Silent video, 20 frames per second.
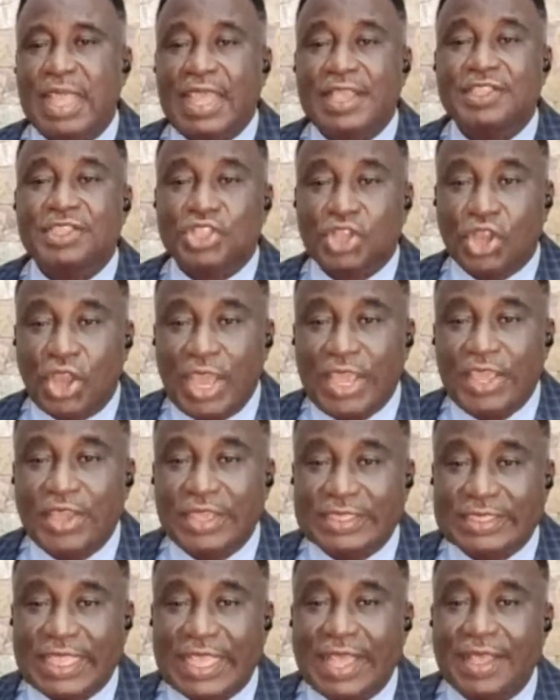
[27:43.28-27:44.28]
Enjoy
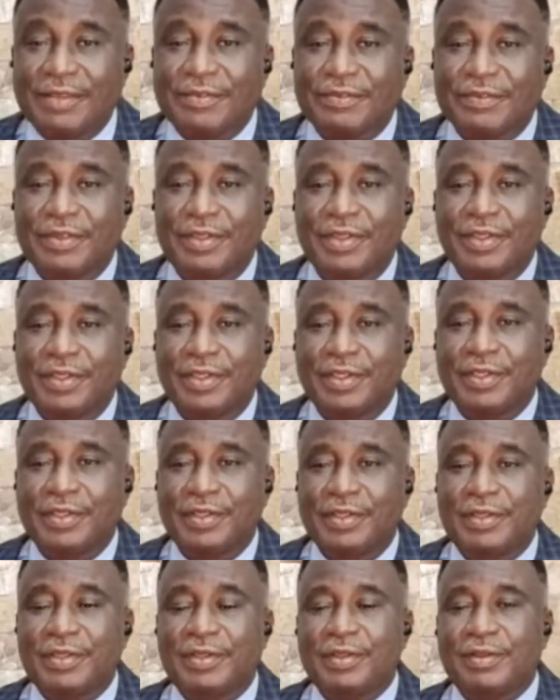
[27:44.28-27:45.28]
yourself,
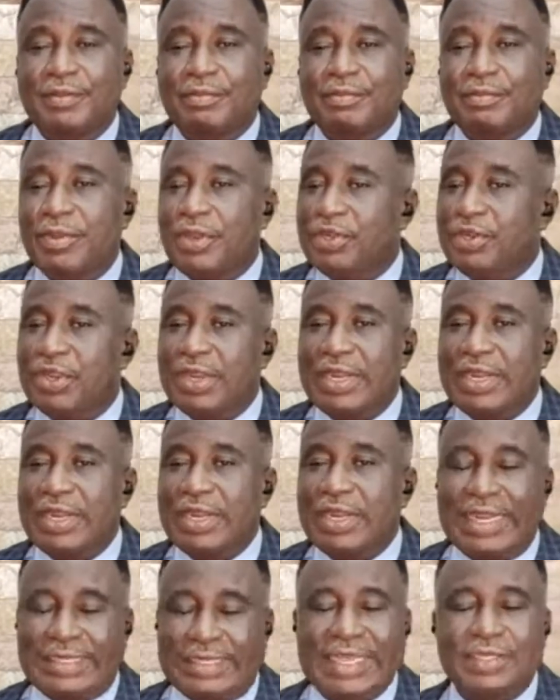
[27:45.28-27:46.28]
but don't
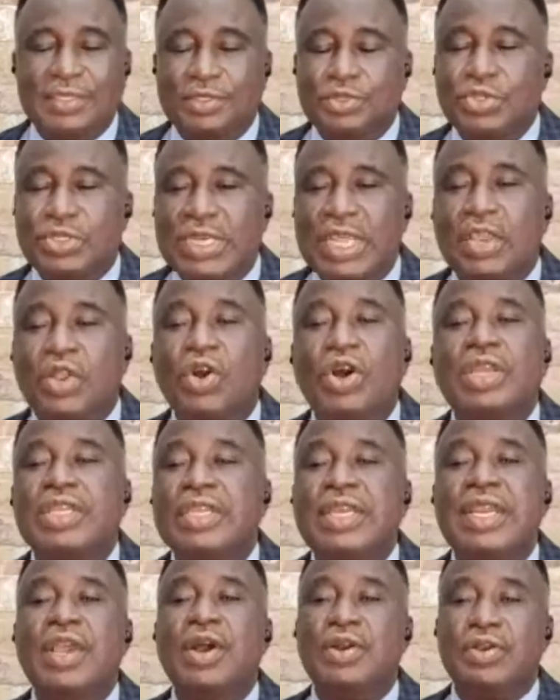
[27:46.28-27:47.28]
attempt to take
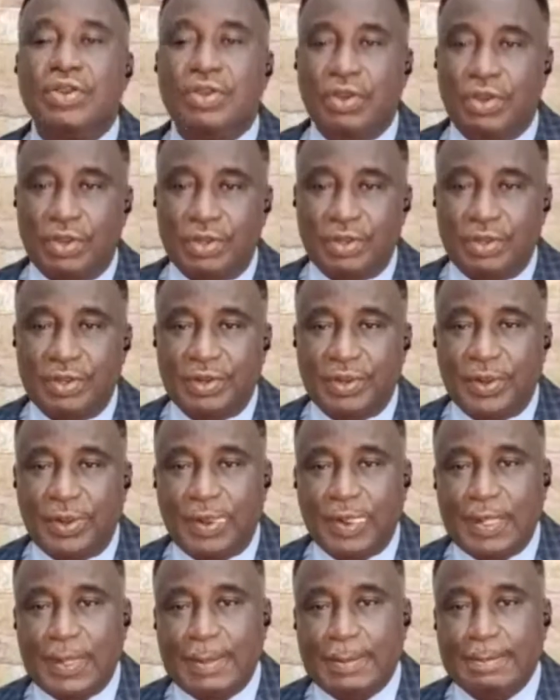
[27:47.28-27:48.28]
holiday on God.
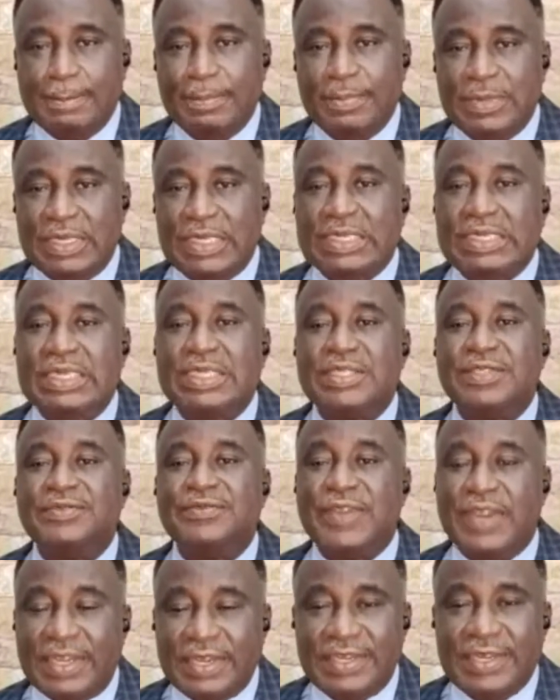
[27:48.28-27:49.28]
It is
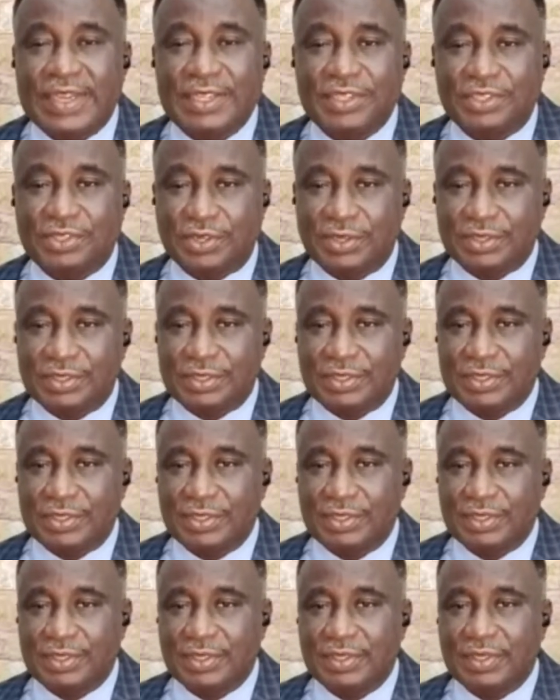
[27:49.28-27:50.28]
very dangerous.
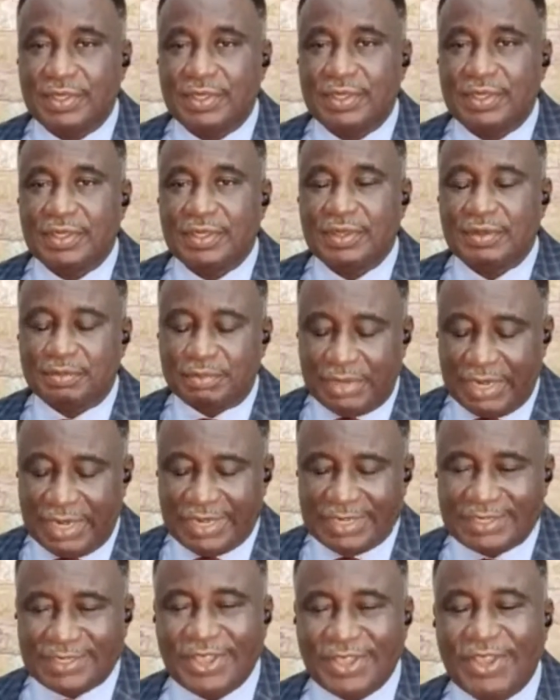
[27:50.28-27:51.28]

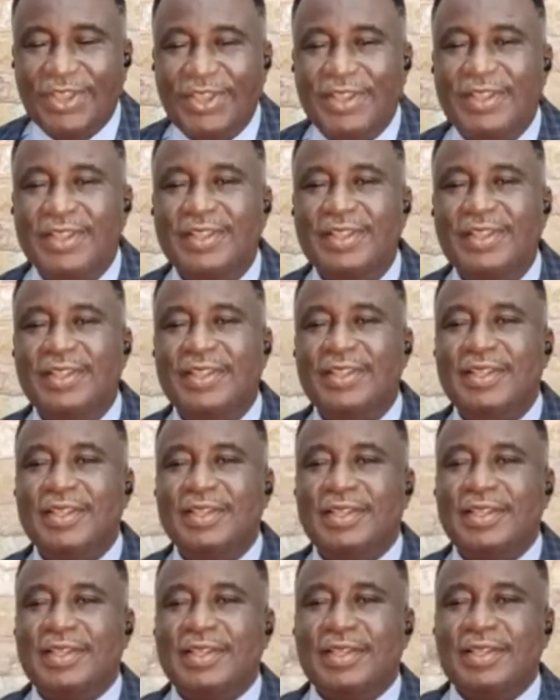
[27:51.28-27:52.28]
Praise God.
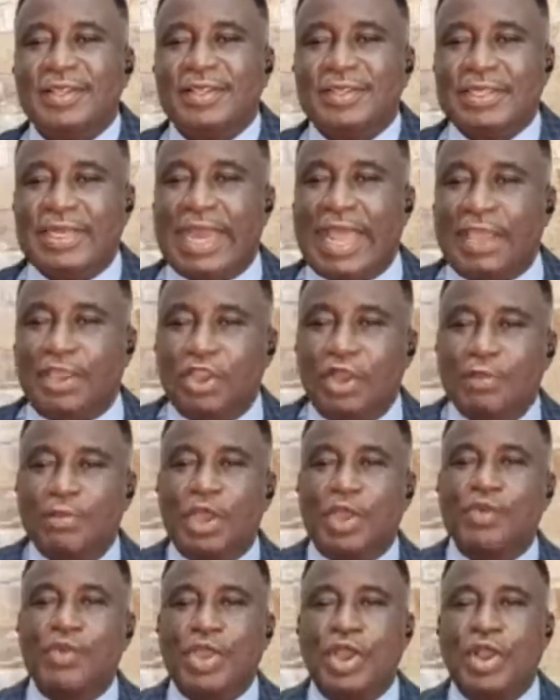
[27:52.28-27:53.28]
Till I come
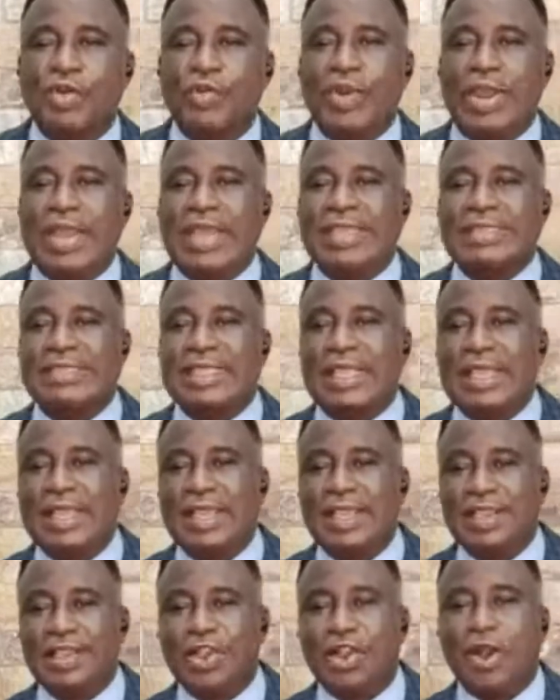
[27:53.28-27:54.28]
your way on
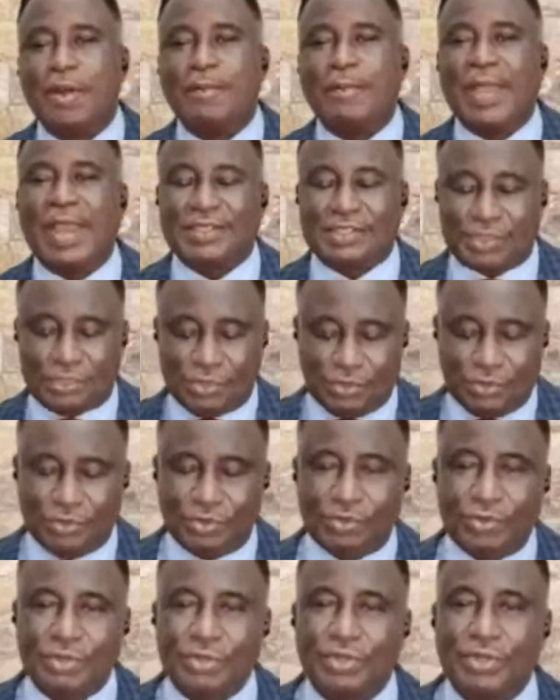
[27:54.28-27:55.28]
Wednesday, God bless
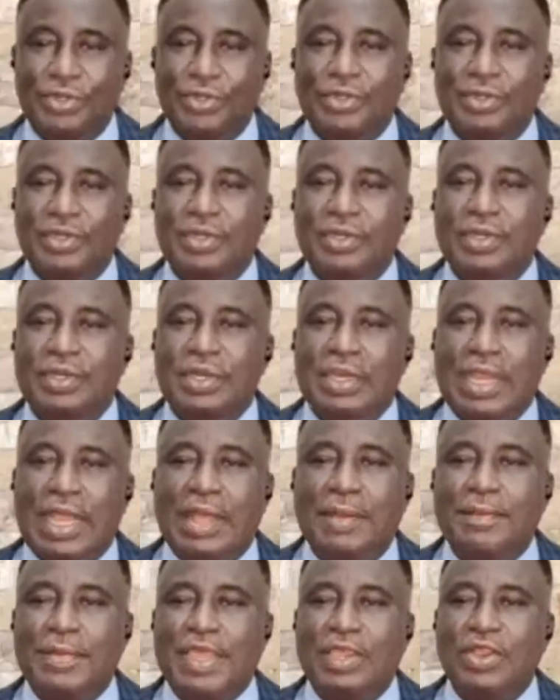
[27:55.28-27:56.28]
you,
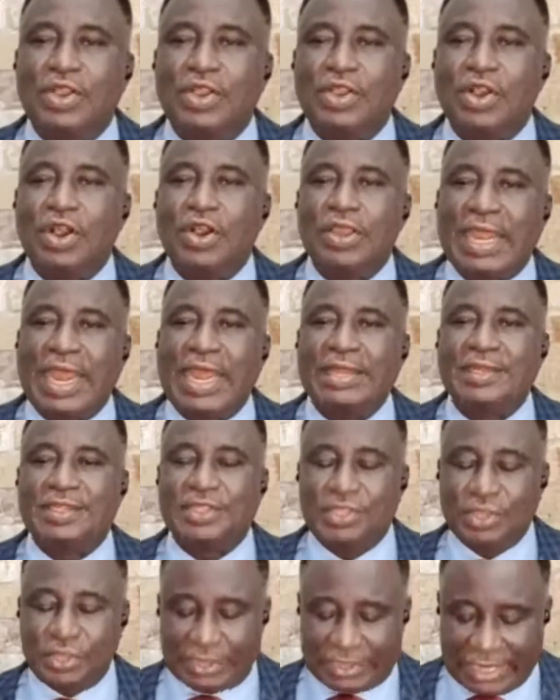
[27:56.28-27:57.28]
and may God
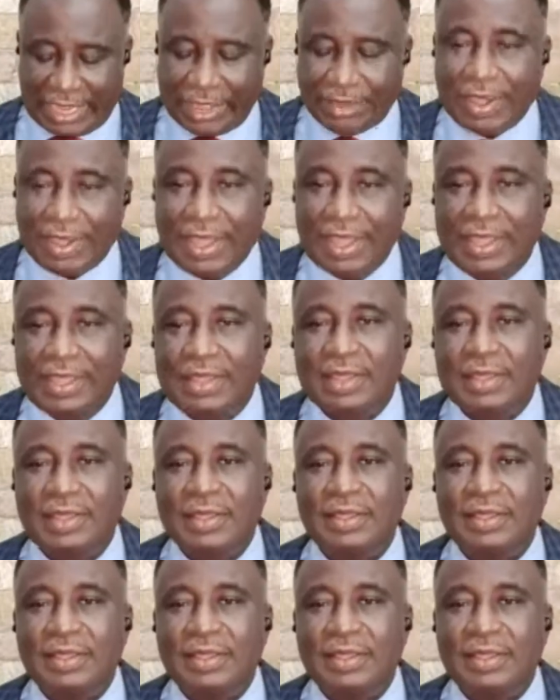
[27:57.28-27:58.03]
grant your tower